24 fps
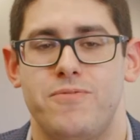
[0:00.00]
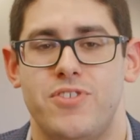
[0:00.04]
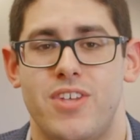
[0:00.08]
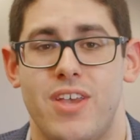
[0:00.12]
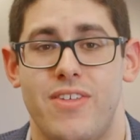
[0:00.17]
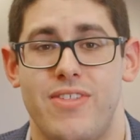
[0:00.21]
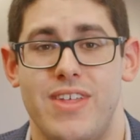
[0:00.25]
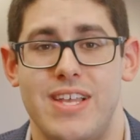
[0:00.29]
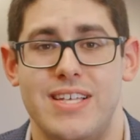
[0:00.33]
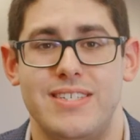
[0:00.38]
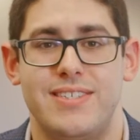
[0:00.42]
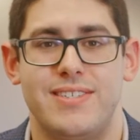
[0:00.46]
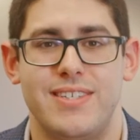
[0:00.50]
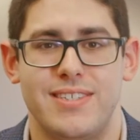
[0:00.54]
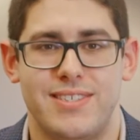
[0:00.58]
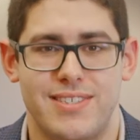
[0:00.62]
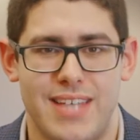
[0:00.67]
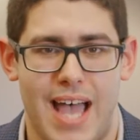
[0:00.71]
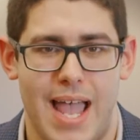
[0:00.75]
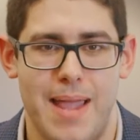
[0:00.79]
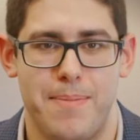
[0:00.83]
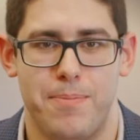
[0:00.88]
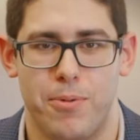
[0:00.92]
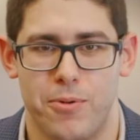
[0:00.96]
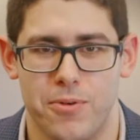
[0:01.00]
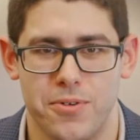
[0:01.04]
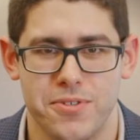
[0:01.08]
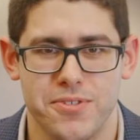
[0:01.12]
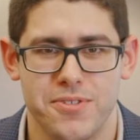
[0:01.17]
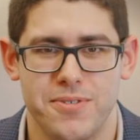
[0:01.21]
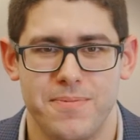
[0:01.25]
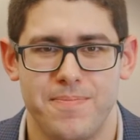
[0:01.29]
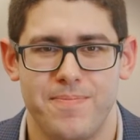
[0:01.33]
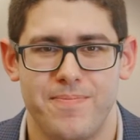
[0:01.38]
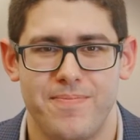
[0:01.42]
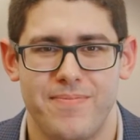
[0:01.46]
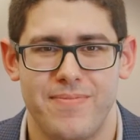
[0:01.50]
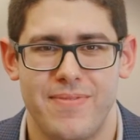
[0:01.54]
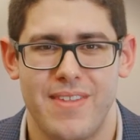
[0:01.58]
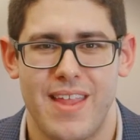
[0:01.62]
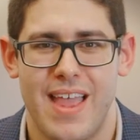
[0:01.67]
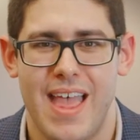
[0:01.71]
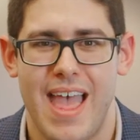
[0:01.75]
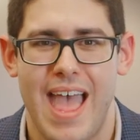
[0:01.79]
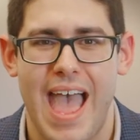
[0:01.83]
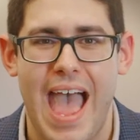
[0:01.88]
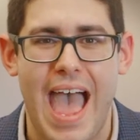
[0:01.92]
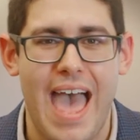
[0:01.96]
to these disciples,
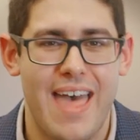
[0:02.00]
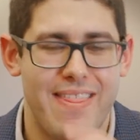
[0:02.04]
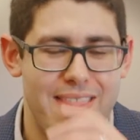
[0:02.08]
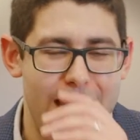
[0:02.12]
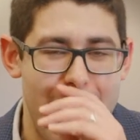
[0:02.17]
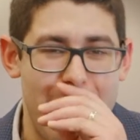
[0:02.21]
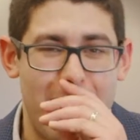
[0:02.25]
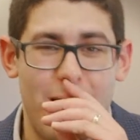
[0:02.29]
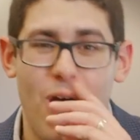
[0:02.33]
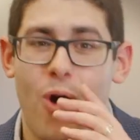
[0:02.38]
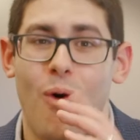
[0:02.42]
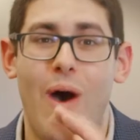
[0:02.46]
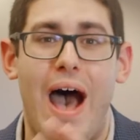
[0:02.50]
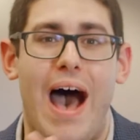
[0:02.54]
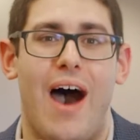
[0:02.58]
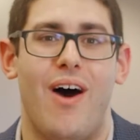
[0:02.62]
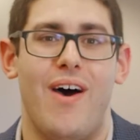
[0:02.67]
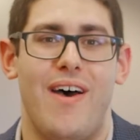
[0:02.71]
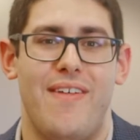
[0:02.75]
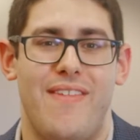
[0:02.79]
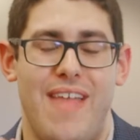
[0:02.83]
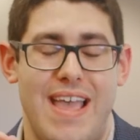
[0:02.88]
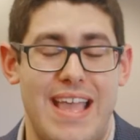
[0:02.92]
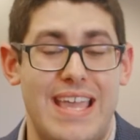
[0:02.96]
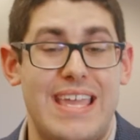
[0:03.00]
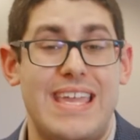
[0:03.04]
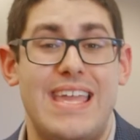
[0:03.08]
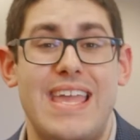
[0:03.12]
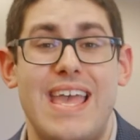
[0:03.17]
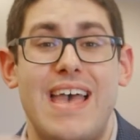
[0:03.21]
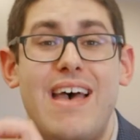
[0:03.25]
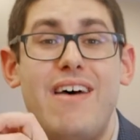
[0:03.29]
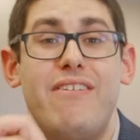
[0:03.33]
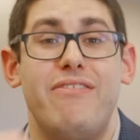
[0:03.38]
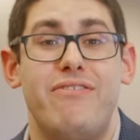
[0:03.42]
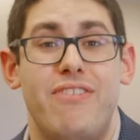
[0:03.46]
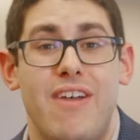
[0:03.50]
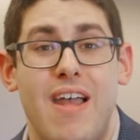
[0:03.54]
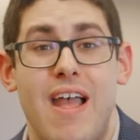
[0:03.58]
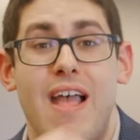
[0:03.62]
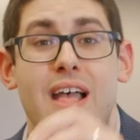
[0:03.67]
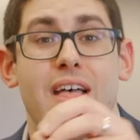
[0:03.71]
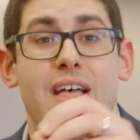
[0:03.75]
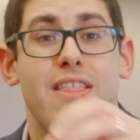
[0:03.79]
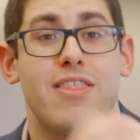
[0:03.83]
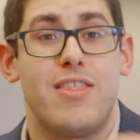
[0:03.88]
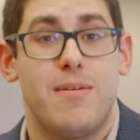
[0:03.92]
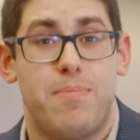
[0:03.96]
and they go out and they give
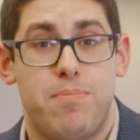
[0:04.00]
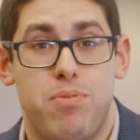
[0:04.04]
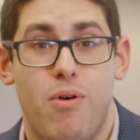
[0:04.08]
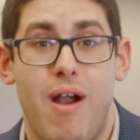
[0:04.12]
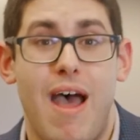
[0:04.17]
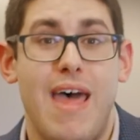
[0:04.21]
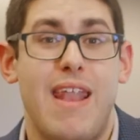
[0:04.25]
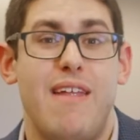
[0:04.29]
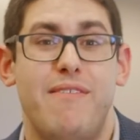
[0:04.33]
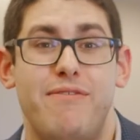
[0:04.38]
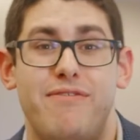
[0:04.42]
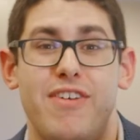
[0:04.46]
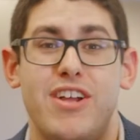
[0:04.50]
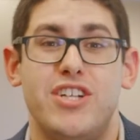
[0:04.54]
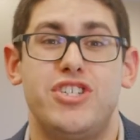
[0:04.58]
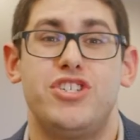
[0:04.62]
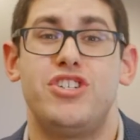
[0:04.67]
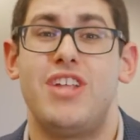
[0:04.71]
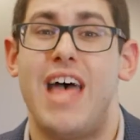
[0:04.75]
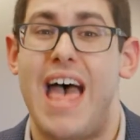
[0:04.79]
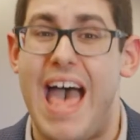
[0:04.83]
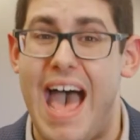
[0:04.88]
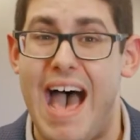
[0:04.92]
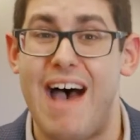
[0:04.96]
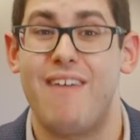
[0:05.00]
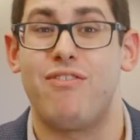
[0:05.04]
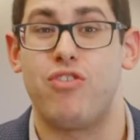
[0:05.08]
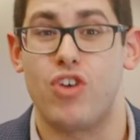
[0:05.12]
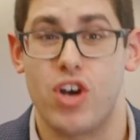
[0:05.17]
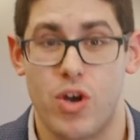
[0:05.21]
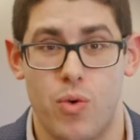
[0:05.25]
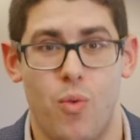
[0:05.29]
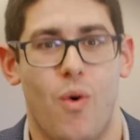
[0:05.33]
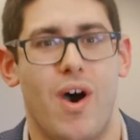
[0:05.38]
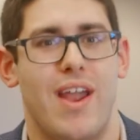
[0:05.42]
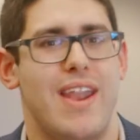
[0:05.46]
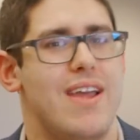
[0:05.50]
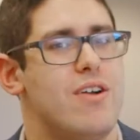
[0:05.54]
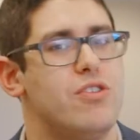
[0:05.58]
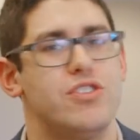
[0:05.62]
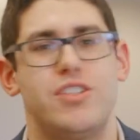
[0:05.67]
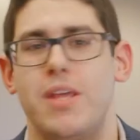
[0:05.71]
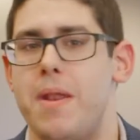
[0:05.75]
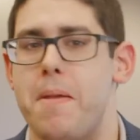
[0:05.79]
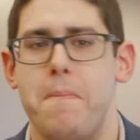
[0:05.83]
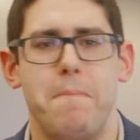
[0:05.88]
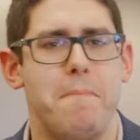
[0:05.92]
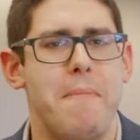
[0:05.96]
the bread and fish to everyone. It was
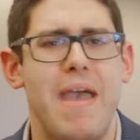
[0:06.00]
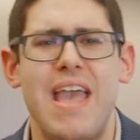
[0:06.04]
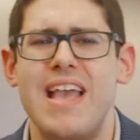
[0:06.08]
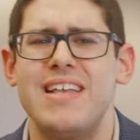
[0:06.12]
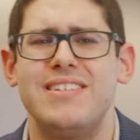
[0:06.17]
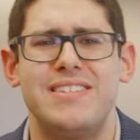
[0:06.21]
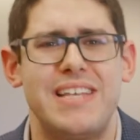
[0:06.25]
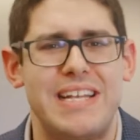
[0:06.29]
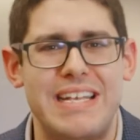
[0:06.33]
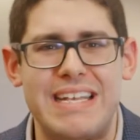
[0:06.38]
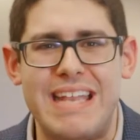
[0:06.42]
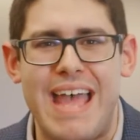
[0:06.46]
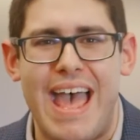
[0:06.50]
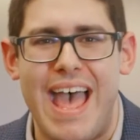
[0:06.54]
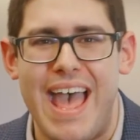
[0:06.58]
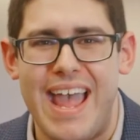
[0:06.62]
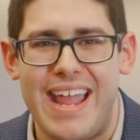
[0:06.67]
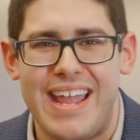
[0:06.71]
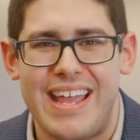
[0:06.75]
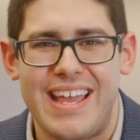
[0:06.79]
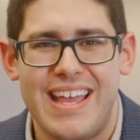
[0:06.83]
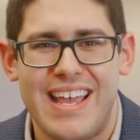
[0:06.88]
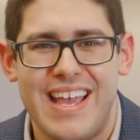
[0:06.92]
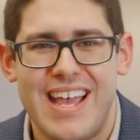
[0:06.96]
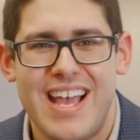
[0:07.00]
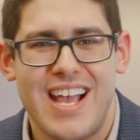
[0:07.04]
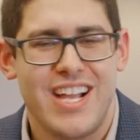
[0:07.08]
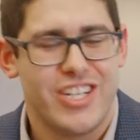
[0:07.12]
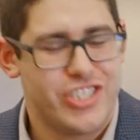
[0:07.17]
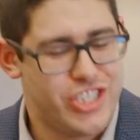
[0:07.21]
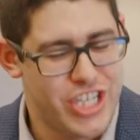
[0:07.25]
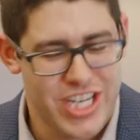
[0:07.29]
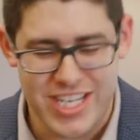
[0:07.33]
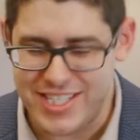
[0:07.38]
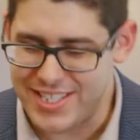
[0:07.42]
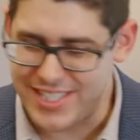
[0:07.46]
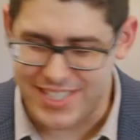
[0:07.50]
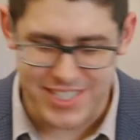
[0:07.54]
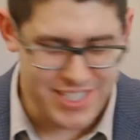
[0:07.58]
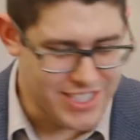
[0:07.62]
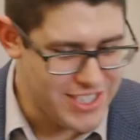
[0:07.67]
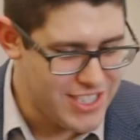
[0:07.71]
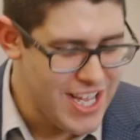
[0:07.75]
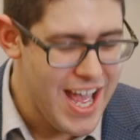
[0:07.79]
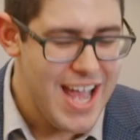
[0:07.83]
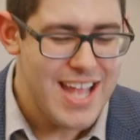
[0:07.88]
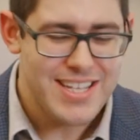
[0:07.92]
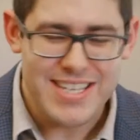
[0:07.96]
an amazing day. Jesus
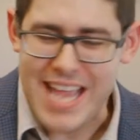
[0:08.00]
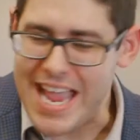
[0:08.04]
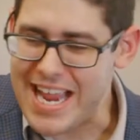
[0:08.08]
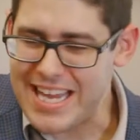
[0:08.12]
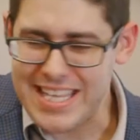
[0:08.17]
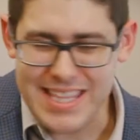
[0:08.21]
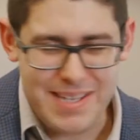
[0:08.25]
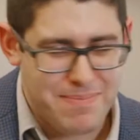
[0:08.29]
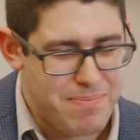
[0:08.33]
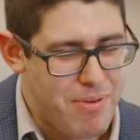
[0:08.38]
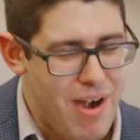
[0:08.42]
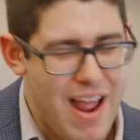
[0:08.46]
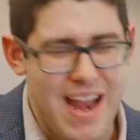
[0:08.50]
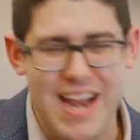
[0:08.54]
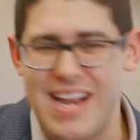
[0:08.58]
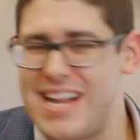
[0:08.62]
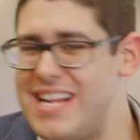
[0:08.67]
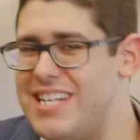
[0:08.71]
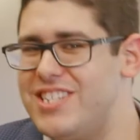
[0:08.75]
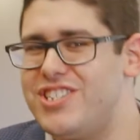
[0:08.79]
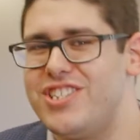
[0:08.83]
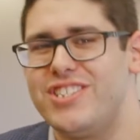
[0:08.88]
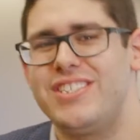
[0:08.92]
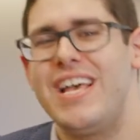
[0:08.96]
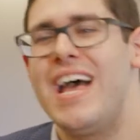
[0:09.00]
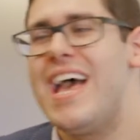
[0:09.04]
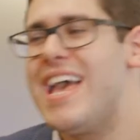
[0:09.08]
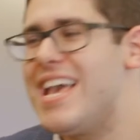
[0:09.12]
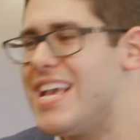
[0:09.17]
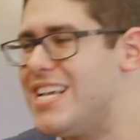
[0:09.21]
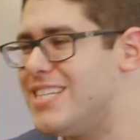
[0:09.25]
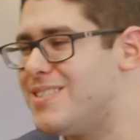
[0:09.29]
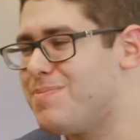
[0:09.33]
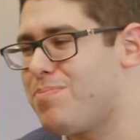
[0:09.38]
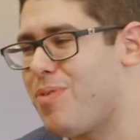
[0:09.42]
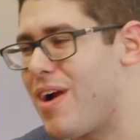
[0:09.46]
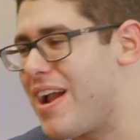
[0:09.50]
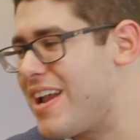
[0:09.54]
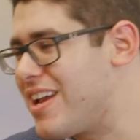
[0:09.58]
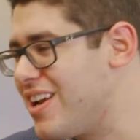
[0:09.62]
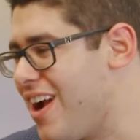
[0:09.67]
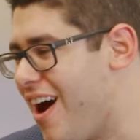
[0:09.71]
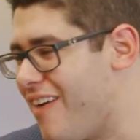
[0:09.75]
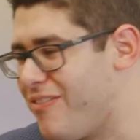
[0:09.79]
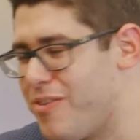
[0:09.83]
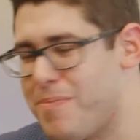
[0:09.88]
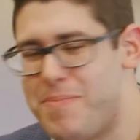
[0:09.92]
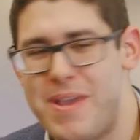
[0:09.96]
is taking the bread and he's breaking
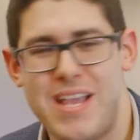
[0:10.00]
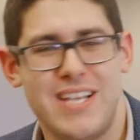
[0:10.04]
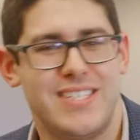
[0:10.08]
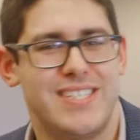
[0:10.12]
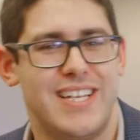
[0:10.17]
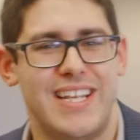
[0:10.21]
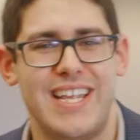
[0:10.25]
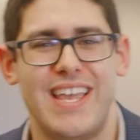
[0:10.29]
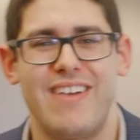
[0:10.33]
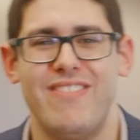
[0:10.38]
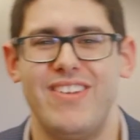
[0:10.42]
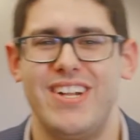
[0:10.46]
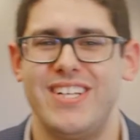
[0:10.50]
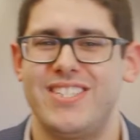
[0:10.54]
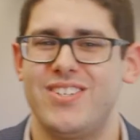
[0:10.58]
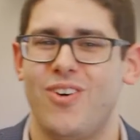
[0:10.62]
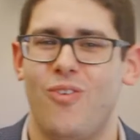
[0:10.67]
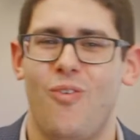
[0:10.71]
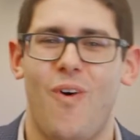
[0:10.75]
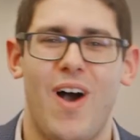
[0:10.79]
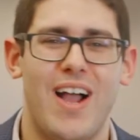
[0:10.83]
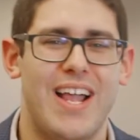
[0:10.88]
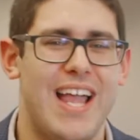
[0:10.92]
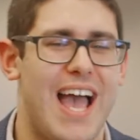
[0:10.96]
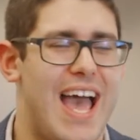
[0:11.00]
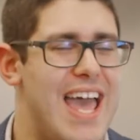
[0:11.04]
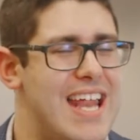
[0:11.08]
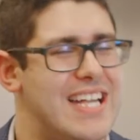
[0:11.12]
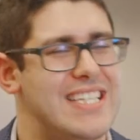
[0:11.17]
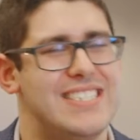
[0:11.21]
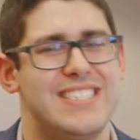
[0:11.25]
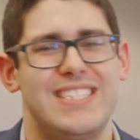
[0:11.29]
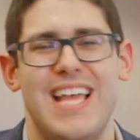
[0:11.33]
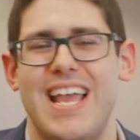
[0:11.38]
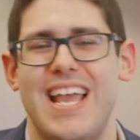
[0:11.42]
off a piece and giving it to one guy. And